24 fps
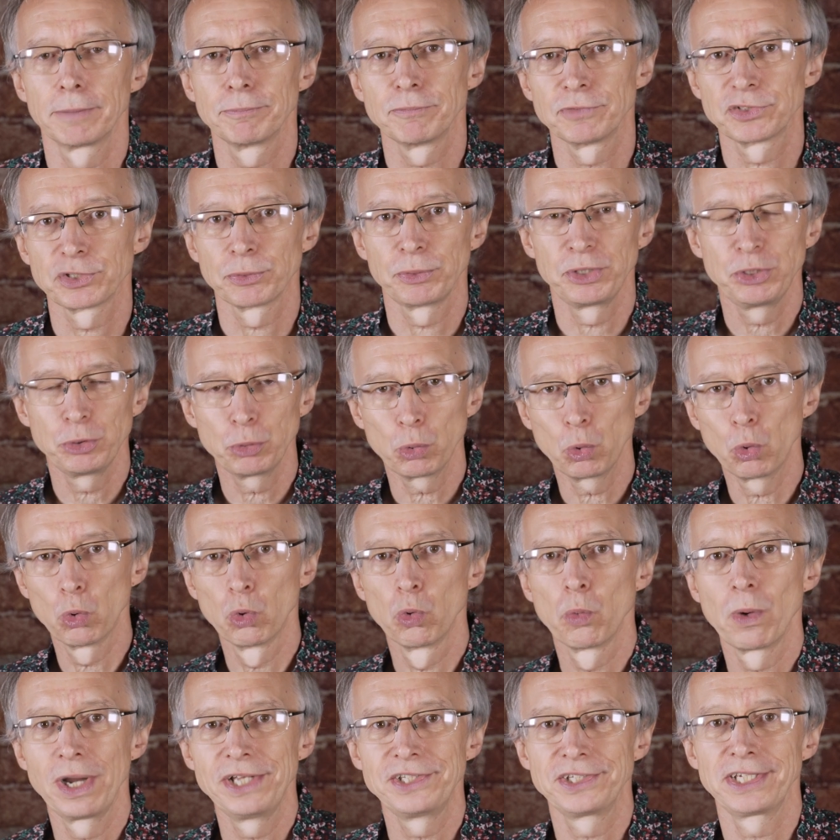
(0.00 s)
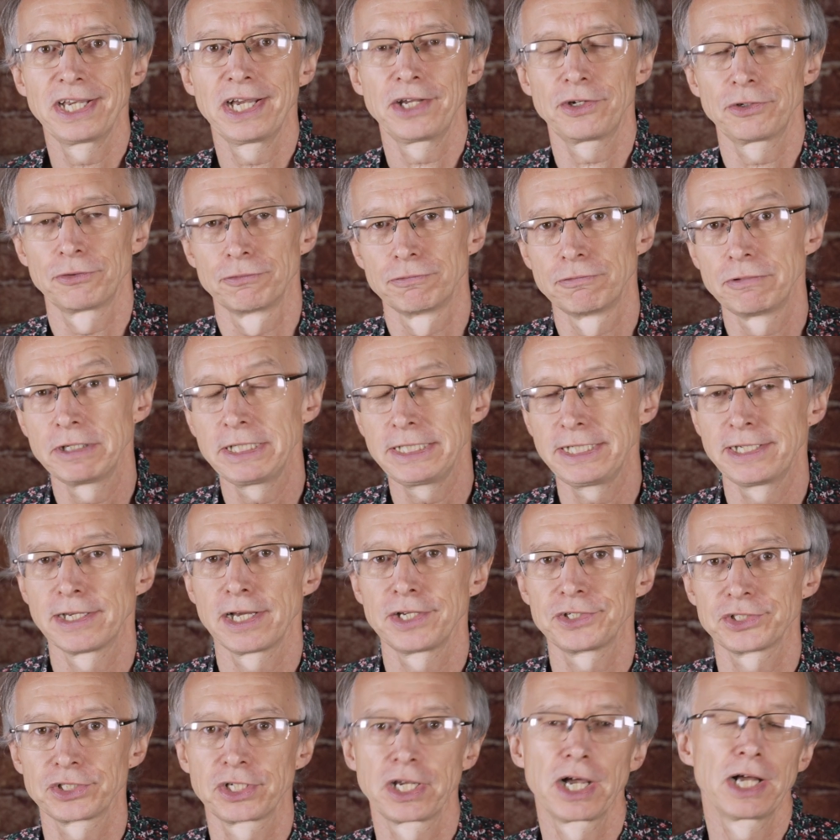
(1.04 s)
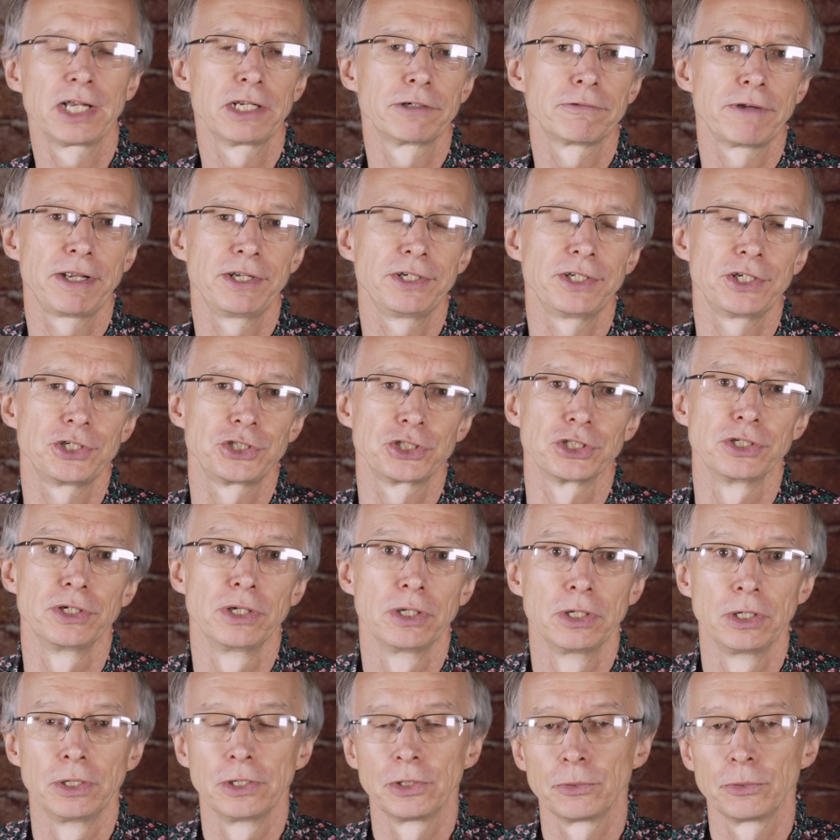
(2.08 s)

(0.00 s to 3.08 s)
So you always get a really nice color rendition